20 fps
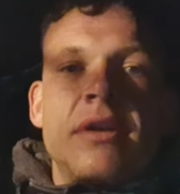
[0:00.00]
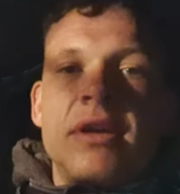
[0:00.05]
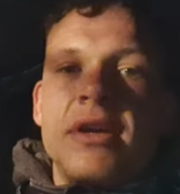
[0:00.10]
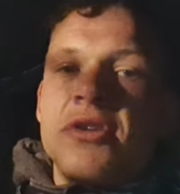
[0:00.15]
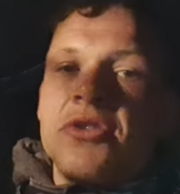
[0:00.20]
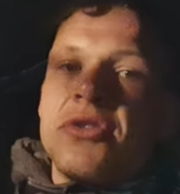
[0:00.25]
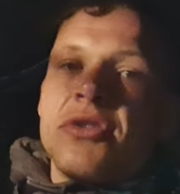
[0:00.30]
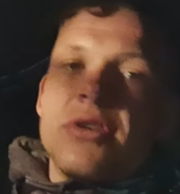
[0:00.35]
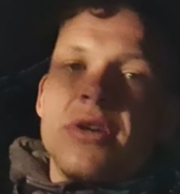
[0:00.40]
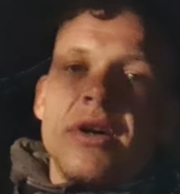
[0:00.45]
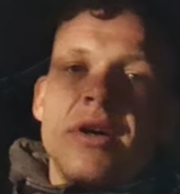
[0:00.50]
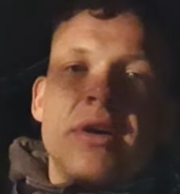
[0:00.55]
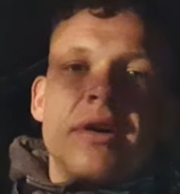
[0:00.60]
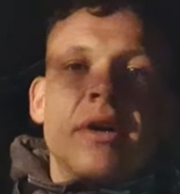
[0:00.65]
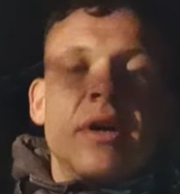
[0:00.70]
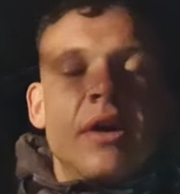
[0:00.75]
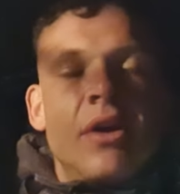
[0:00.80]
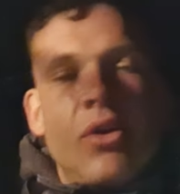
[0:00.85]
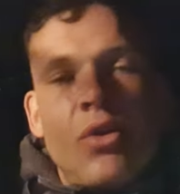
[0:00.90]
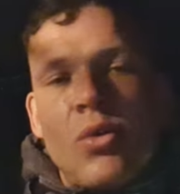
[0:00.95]
Insta,
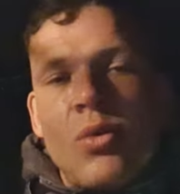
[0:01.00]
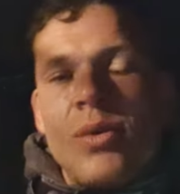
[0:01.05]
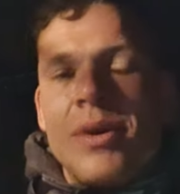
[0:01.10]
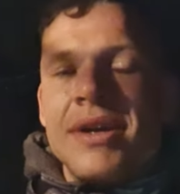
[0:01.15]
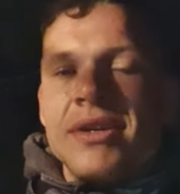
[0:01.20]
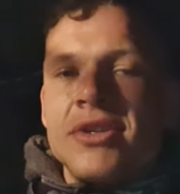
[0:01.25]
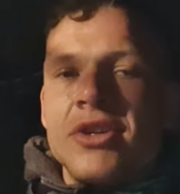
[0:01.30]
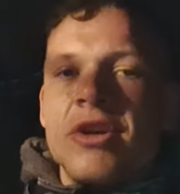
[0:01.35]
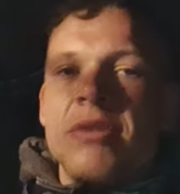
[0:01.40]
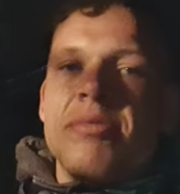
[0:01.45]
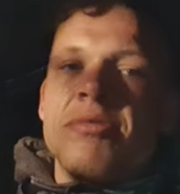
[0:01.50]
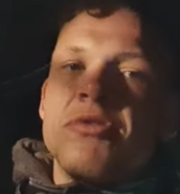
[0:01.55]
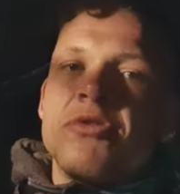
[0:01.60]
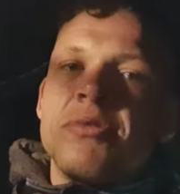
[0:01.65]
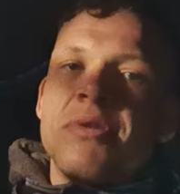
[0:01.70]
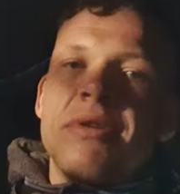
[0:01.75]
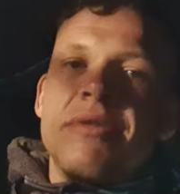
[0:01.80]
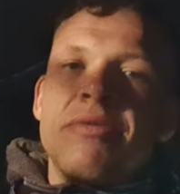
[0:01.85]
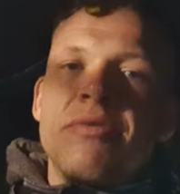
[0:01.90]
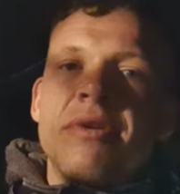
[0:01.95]
always open
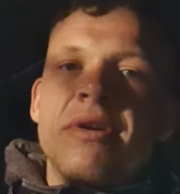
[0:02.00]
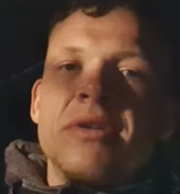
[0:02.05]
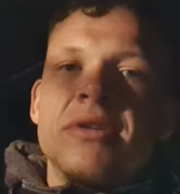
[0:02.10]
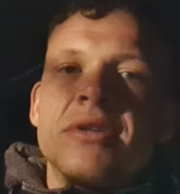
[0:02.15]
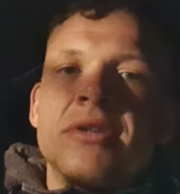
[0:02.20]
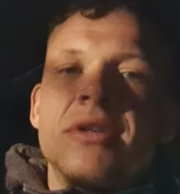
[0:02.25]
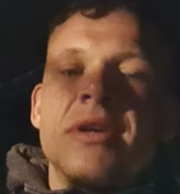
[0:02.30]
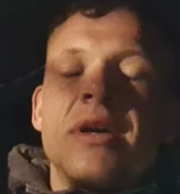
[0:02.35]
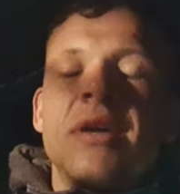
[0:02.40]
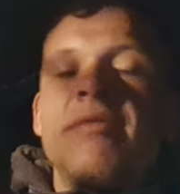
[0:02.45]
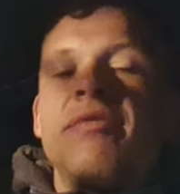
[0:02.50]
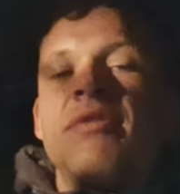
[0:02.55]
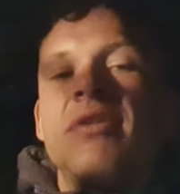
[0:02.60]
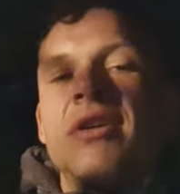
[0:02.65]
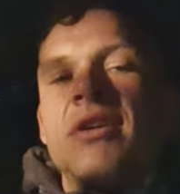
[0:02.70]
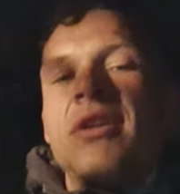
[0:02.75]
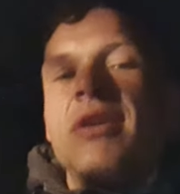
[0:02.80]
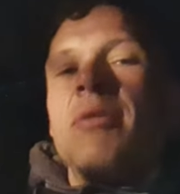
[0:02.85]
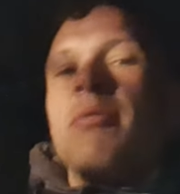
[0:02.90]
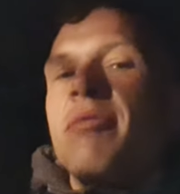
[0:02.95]
24 hours a day if you
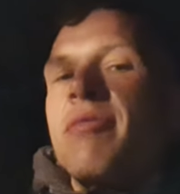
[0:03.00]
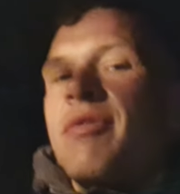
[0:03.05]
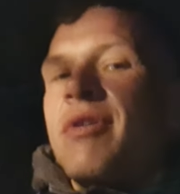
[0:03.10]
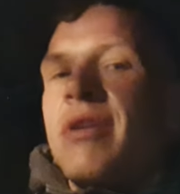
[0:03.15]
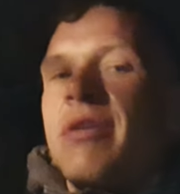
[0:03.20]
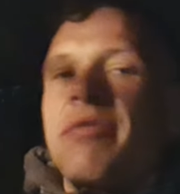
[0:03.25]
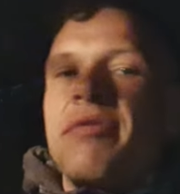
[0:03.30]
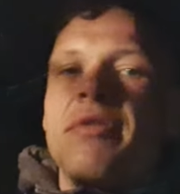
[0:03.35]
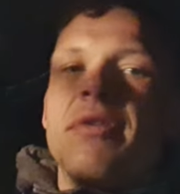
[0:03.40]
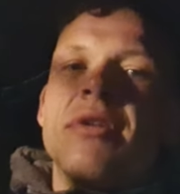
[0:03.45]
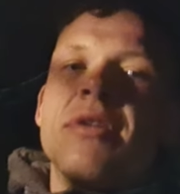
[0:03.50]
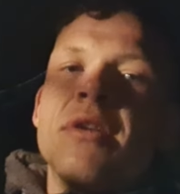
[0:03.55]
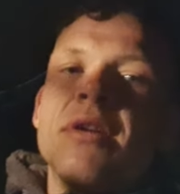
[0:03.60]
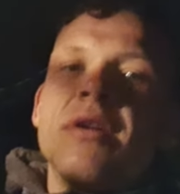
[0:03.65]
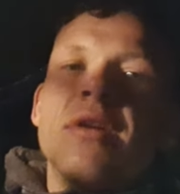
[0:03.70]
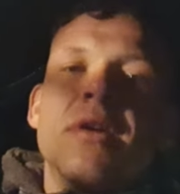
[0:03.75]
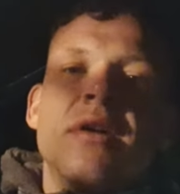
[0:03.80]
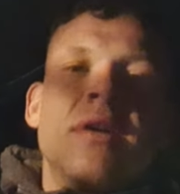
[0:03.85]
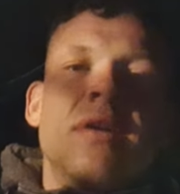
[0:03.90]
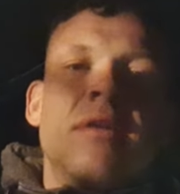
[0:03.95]
need help with anything,